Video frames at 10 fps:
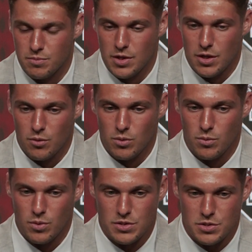you
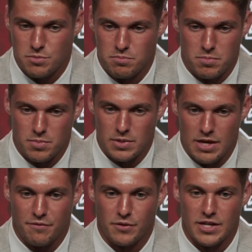know, was
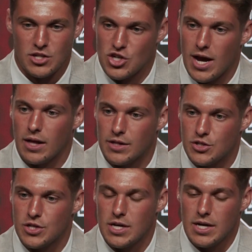definitely a
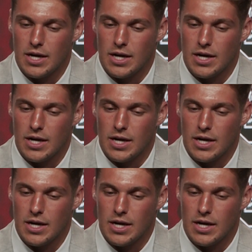challenge.